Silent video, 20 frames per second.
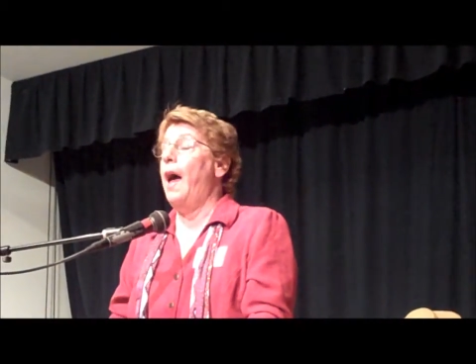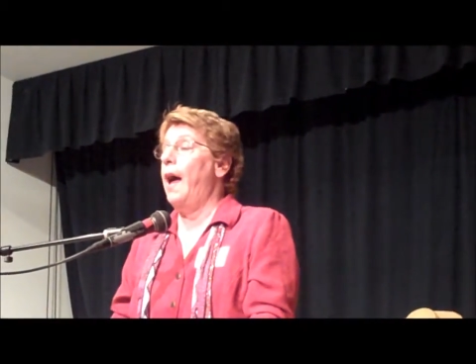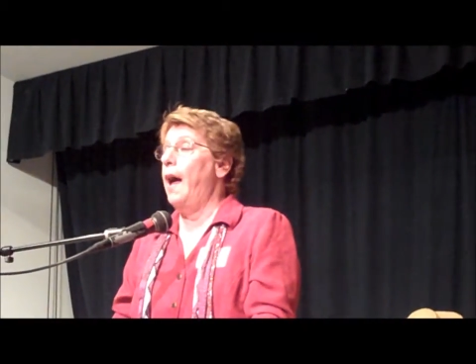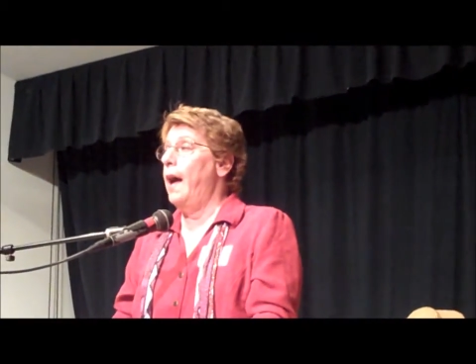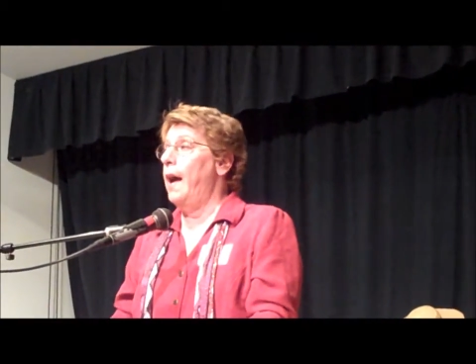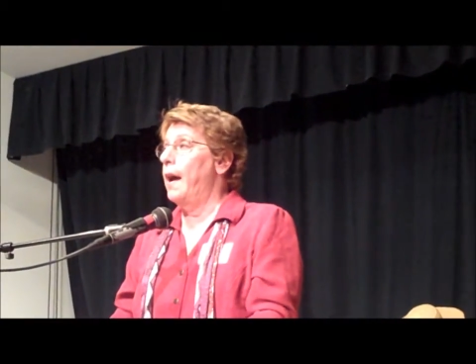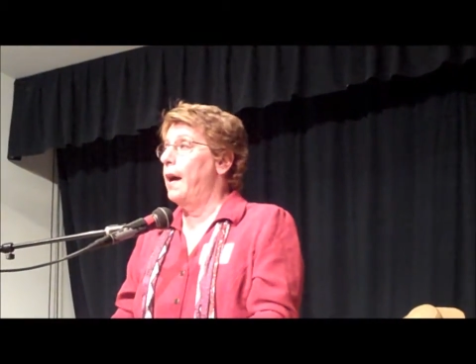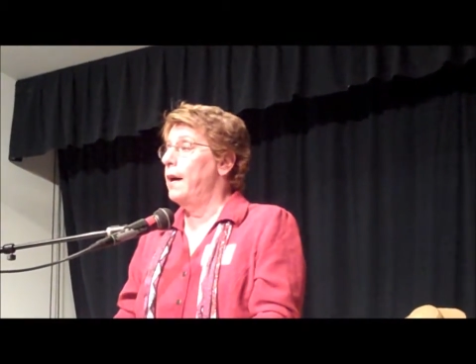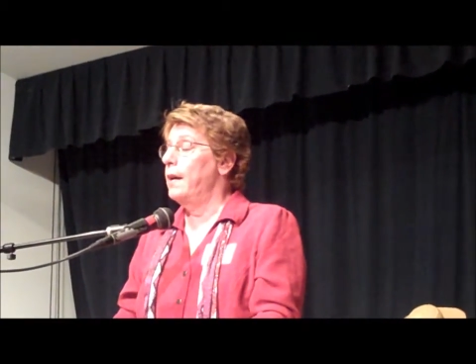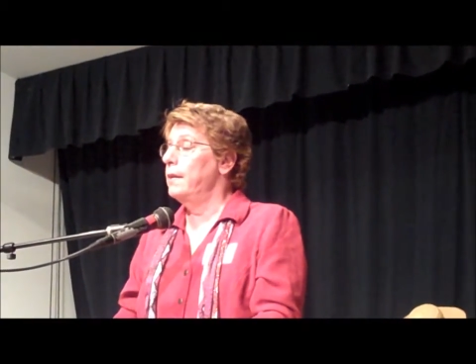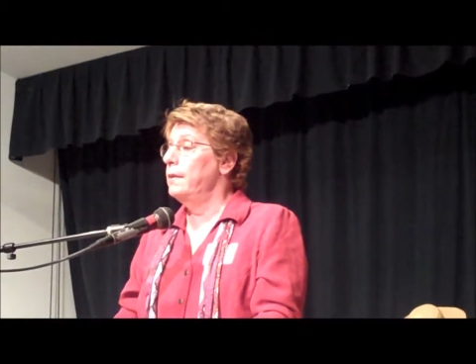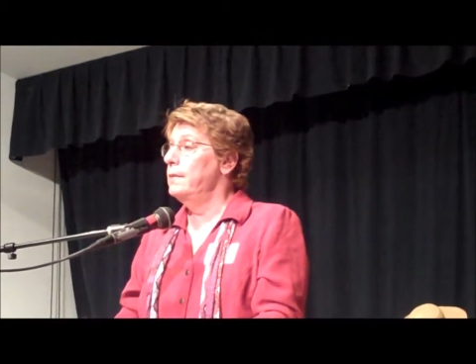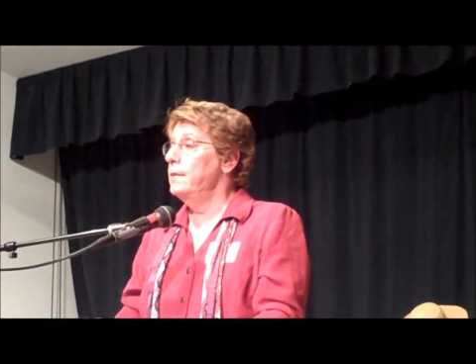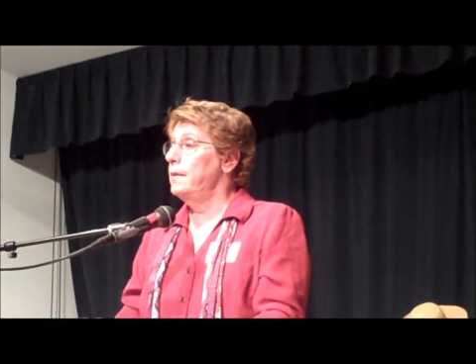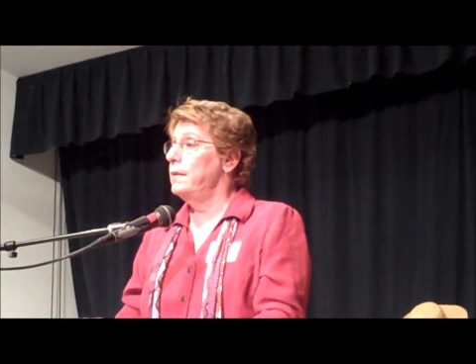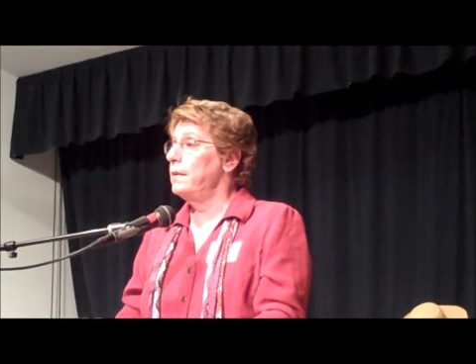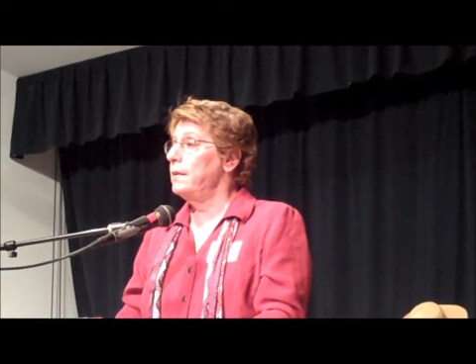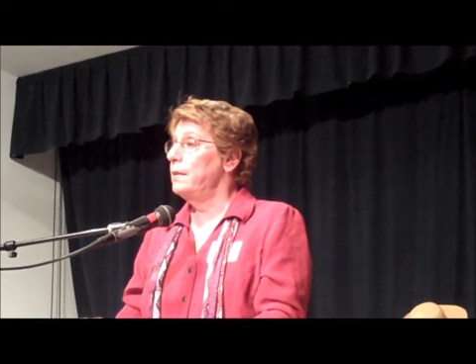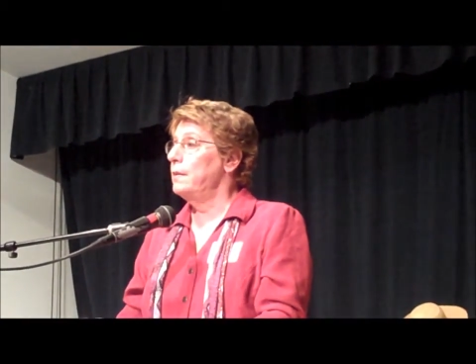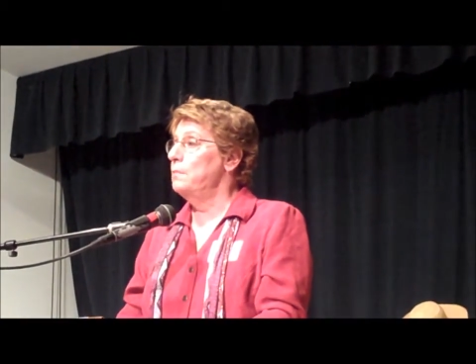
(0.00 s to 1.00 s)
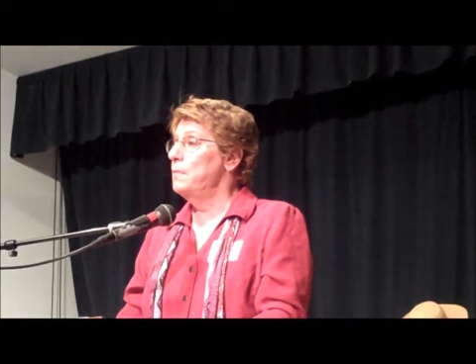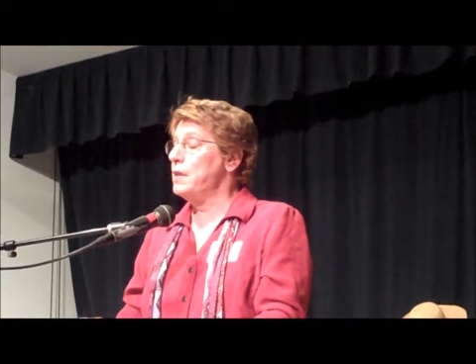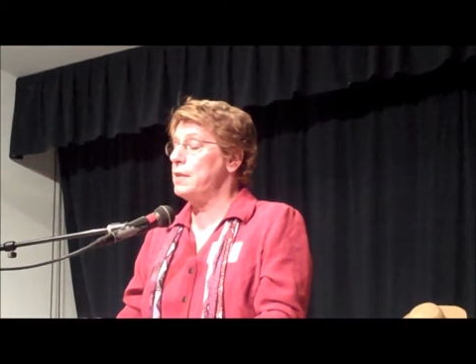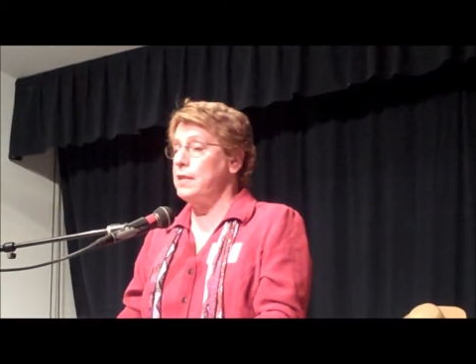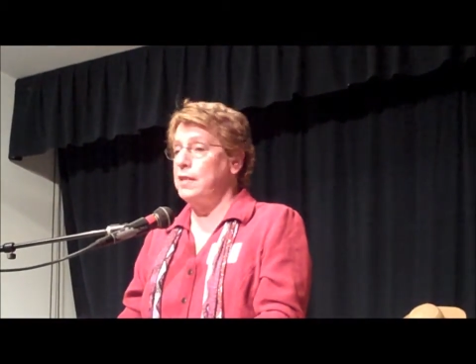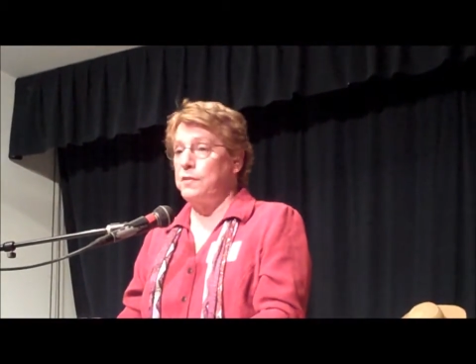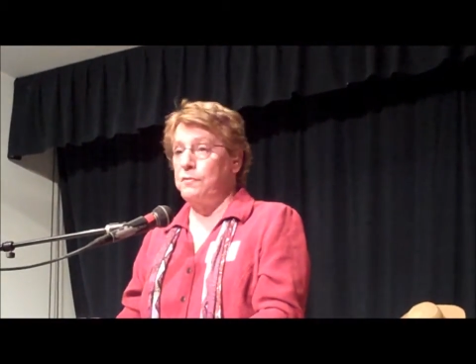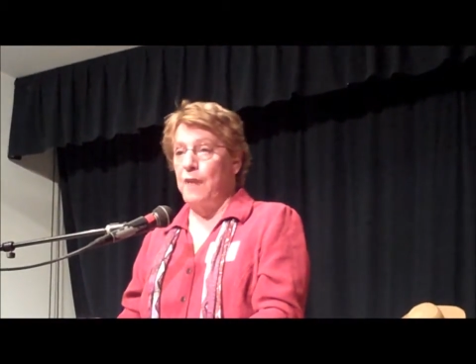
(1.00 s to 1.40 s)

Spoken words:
And Mrs.